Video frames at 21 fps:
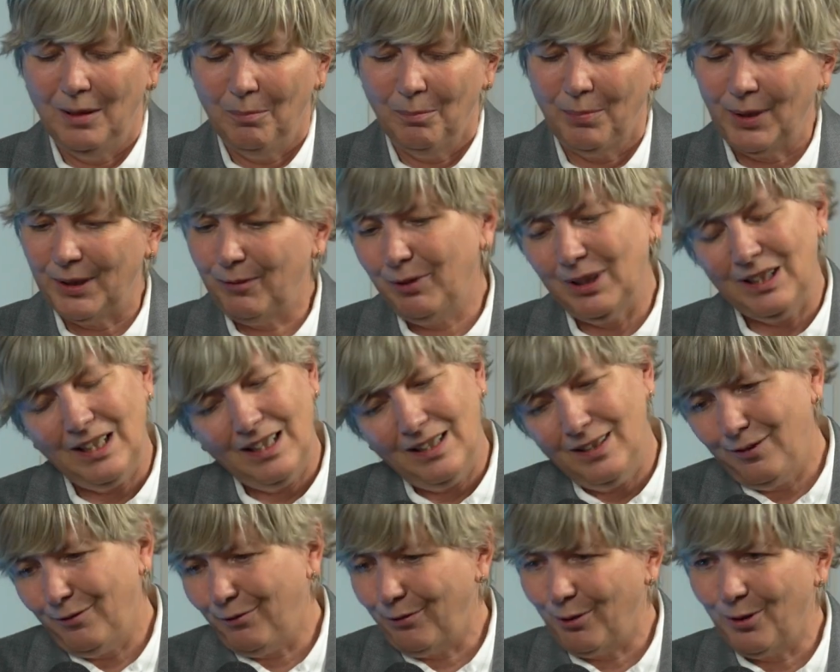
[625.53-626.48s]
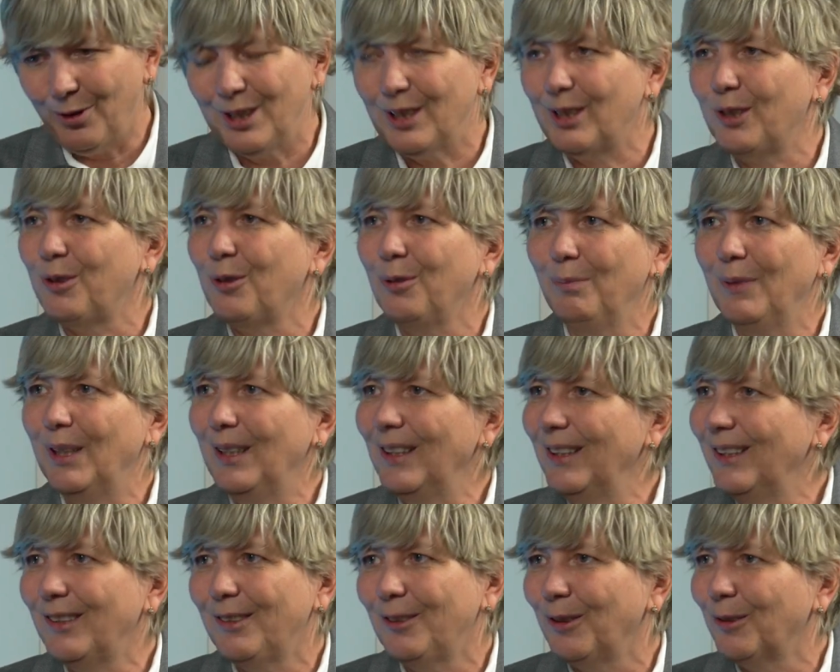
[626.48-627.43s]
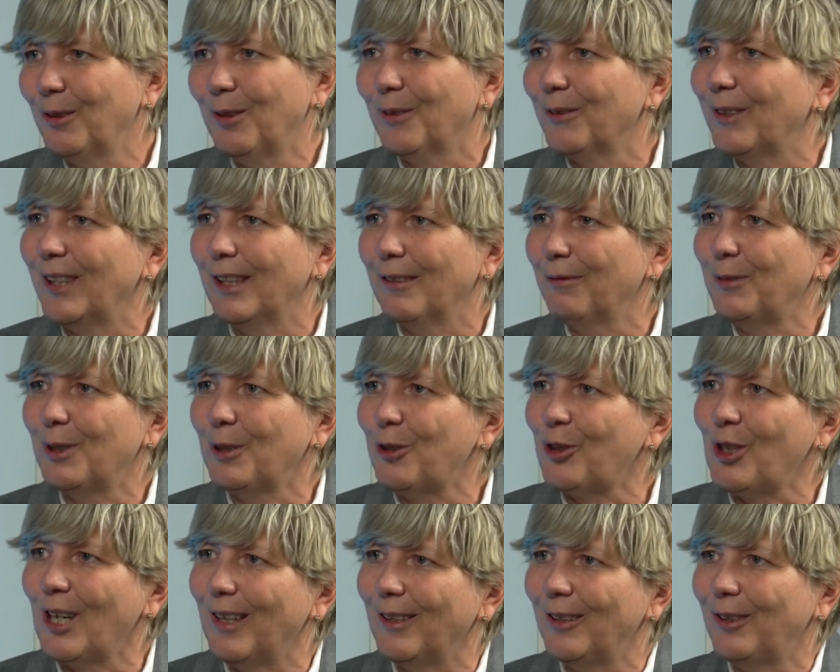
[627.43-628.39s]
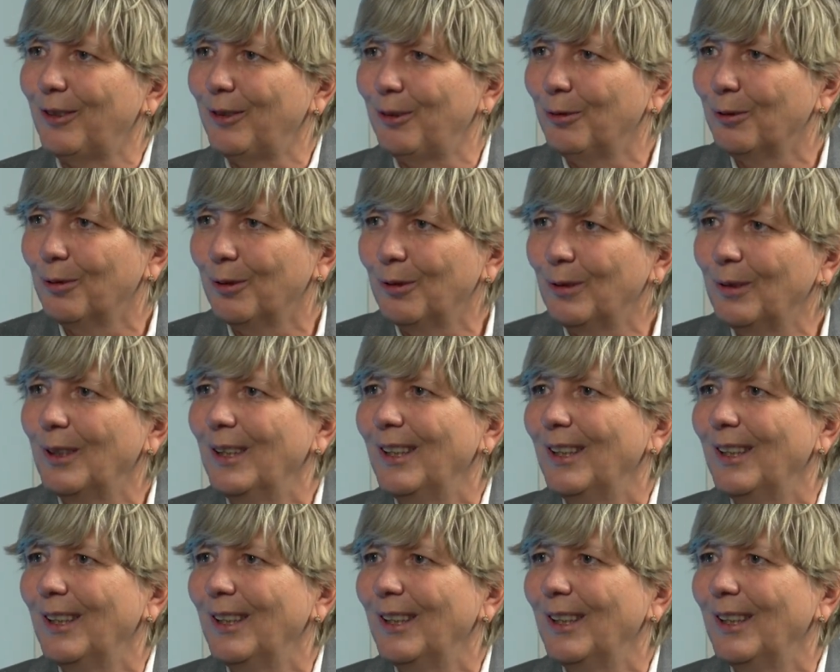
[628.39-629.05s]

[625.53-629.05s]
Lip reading: Mm-hmm. But within 42 minutes, you don't have the chance to